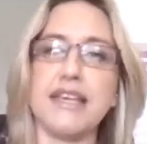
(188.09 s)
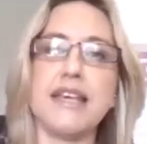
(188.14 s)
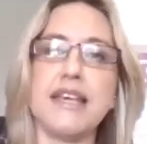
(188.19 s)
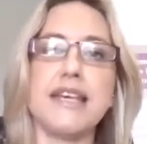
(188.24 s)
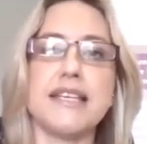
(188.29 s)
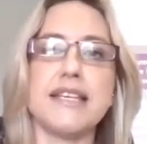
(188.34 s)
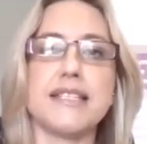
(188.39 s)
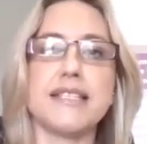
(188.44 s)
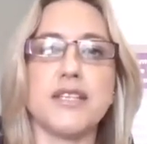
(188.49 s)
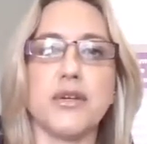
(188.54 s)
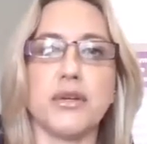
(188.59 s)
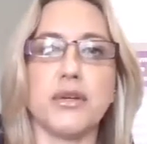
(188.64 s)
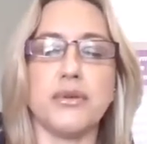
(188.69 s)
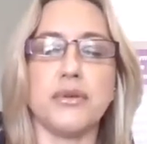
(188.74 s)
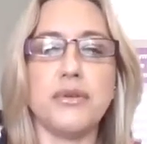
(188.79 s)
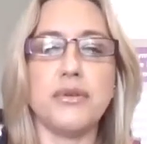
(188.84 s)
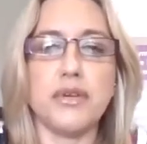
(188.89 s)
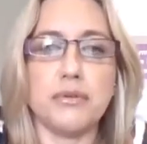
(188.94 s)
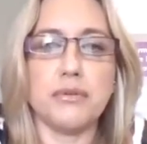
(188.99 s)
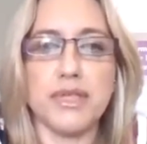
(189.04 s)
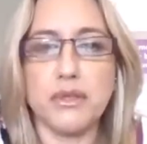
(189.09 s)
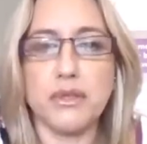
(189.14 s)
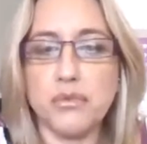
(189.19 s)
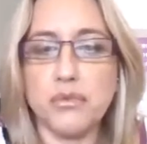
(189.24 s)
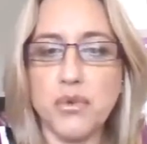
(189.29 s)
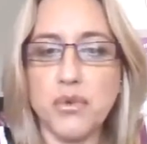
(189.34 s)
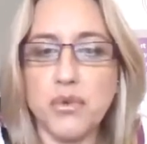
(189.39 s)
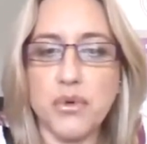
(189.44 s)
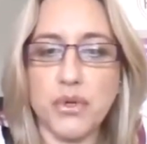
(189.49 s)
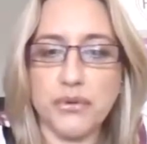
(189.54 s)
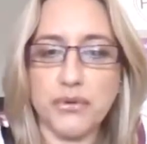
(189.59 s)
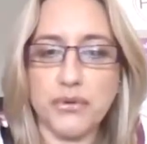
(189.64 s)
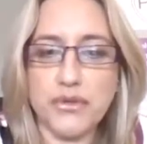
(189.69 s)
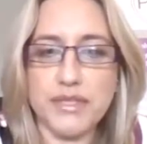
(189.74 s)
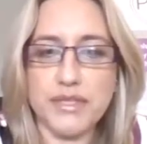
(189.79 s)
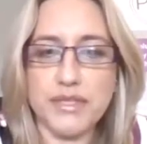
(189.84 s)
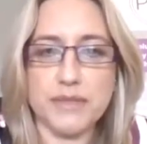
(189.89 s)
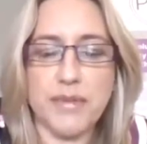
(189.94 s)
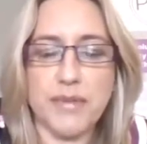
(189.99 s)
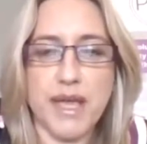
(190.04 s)
So I'm going to walk through this
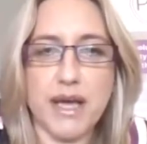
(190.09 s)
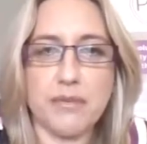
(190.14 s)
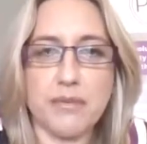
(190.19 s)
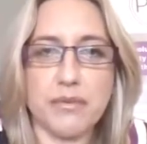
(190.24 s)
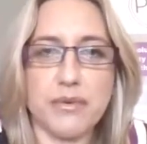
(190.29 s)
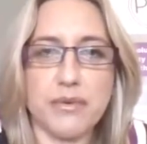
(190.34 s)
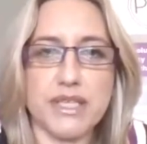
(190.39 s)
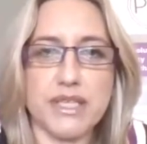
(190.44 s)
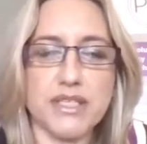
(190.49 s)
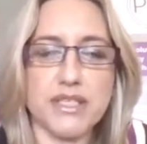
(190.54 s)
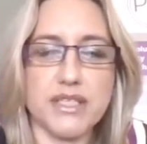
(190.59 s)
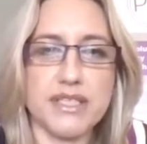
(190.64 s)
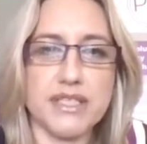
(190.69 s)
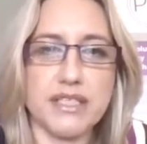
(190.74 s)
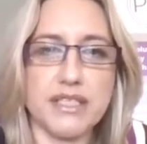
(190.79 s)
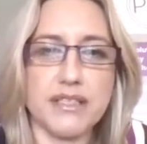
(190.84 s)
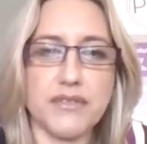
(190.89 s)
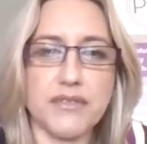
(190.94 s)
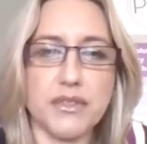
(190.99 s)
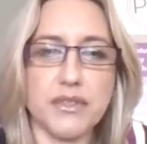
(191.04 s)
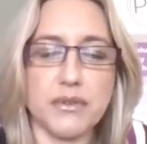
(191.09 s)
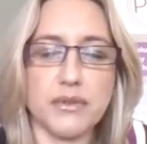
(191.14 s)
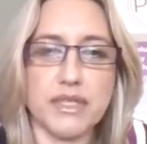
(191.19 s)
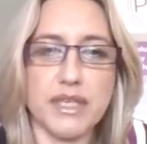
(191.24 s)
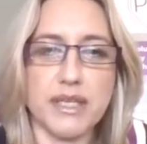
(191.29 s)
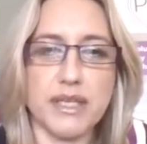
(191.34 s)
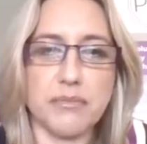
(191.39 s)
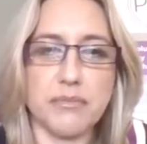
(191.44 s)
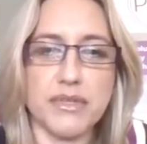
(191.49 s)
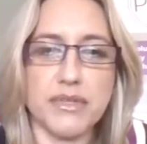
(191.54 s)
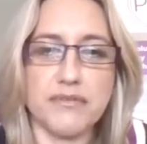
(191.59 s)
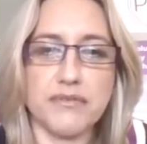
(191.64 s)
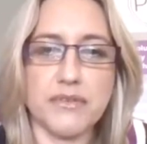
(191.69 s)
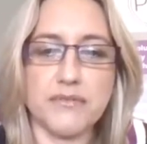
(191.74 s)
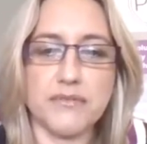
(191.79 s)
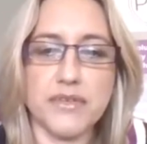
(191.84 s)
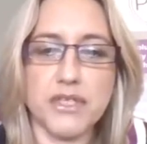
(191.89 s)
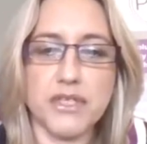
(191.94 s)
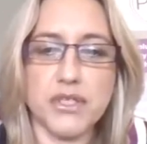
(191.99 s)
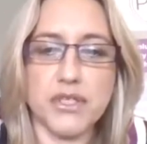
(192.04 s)
PowerPoint just to give you a, a bit of a
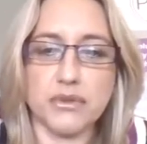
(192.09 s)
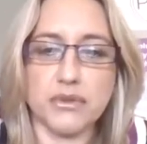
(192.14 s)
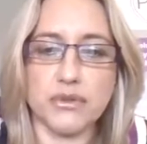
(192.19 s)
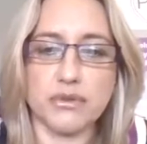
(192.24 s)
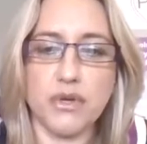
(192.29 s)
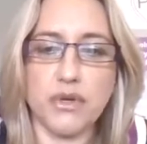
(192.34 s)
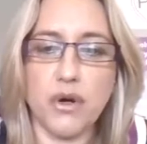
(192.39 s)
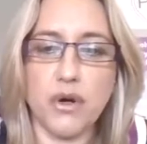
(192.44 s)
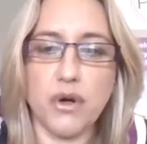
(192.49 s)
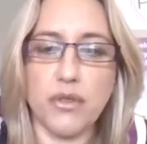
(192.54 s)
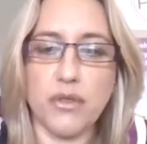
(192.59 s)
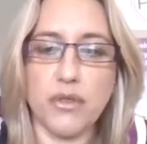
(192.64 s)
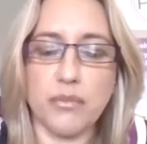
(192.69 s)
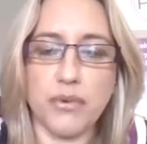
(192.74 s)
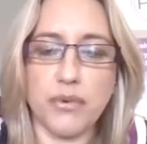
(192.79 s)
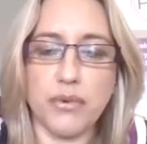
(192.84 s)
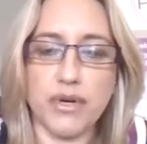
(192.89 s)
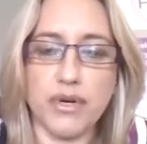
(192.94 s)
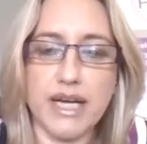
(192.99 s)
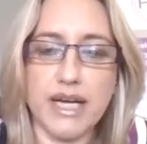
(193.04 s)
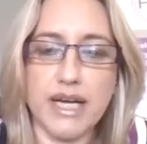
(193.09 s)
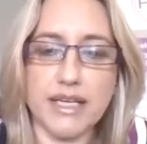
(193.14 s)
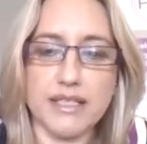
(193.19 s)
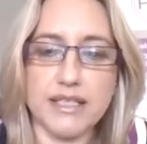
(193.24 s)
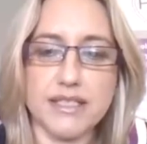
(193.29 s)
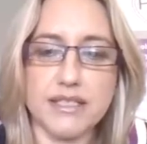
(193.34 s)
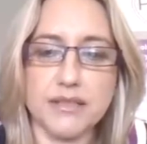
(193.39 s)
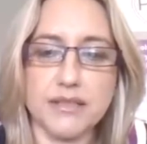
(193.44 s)
visual on the product.